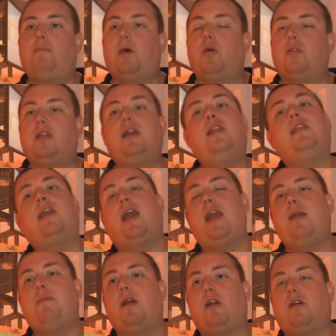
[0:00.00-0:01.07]
Both
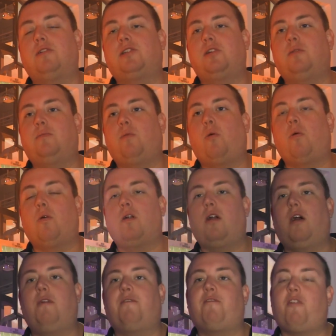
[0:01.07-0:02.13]
in-game and also more
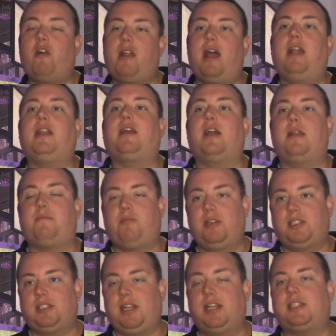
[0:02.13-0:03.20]
of front-end kind of
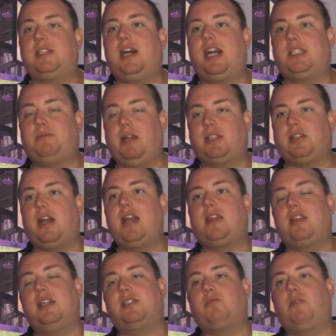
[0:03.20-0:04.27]
presentation aspects like
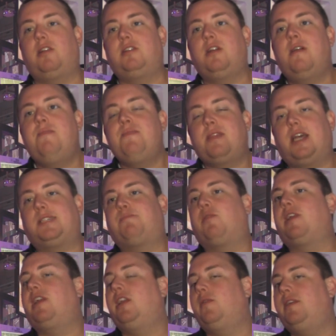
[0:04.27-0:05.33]
this that
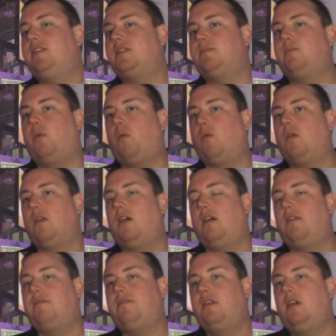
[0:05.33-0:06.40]
bring you into more
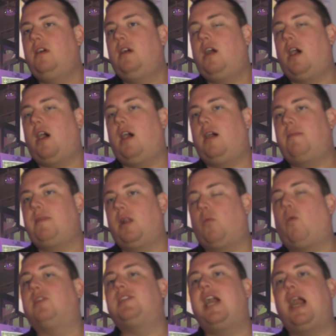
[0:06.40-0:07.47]
of
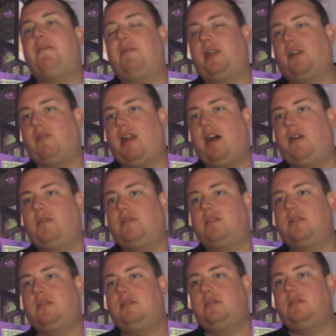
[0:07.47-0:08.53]
what's happening around
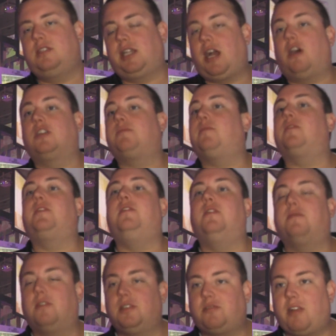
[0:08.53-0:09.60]
the college football
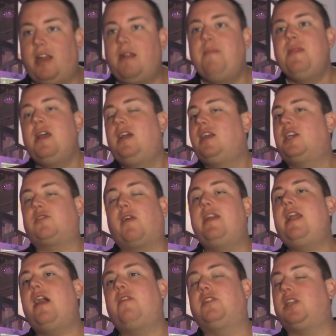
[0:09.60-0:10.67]
universe, right? Because
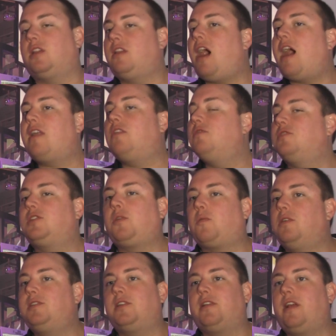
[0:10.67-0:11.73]
right now there's a lot of those
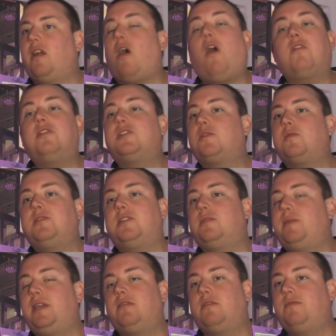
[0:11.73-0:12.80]
stories that are there. All the stories that
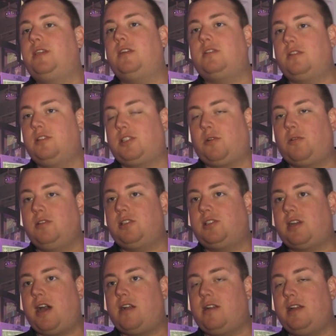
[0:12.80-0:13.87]
are being revealed in the stories of
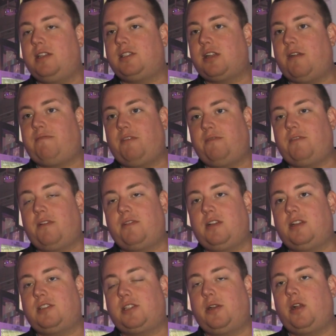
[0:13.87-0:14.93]
Saturday stuff of
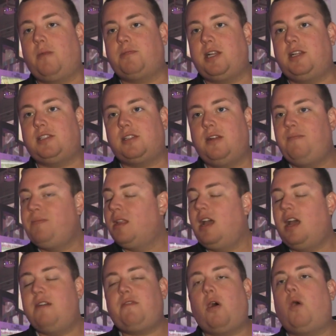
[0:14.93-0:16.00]
the studio updates
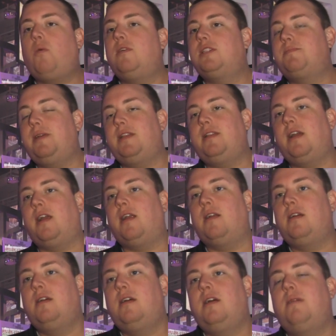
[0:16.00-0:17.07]
have always been there.
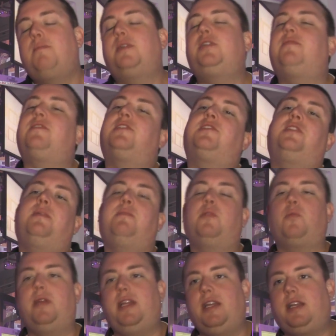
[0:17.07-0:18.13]
Right. But you have to sim
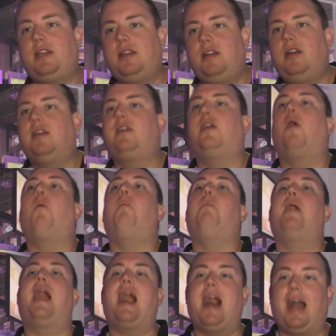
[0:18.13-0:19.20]
the week, go
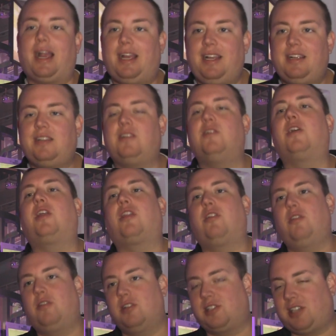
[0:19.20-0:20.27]
back, look
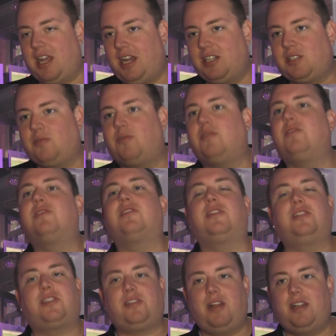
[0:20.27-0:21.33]
through the schedules,
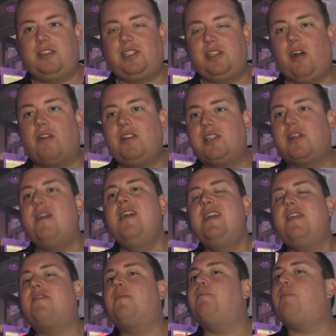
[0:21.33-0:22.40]
and see all these,
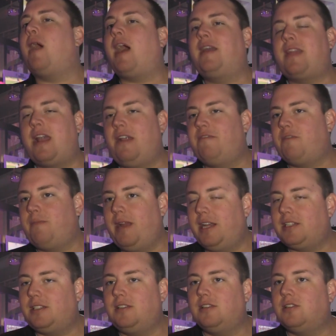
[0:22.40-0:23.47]
to mine that
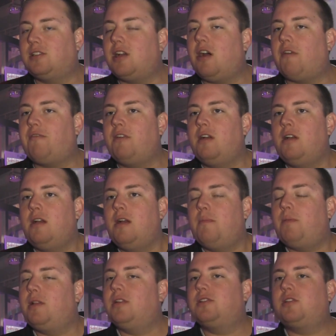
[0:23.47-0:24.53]
information yourself.
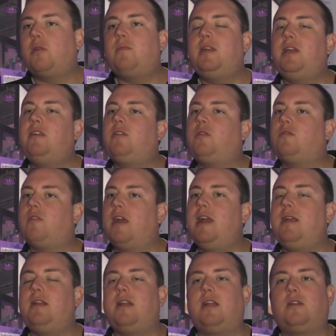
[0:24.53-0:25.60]
Right. There's so many
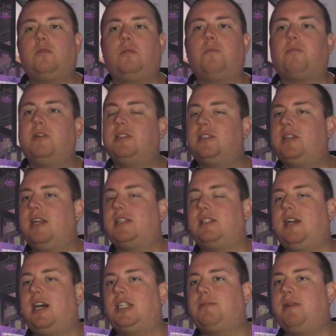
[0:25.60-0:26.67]
great and cool
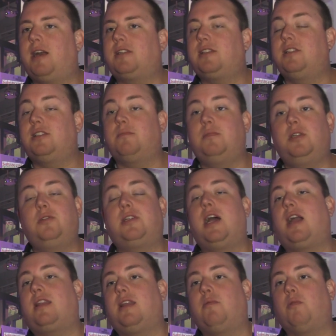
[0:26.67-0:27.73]
presentation aspects and some new
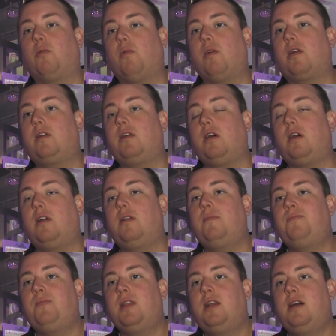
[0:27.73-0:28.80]
tech that we're working on
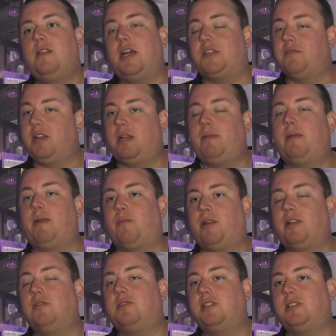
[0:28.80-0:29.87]
that's really going to be able to
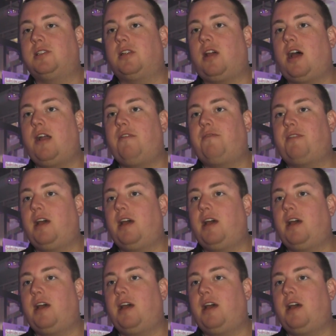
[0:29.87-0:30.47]
bring those things to life.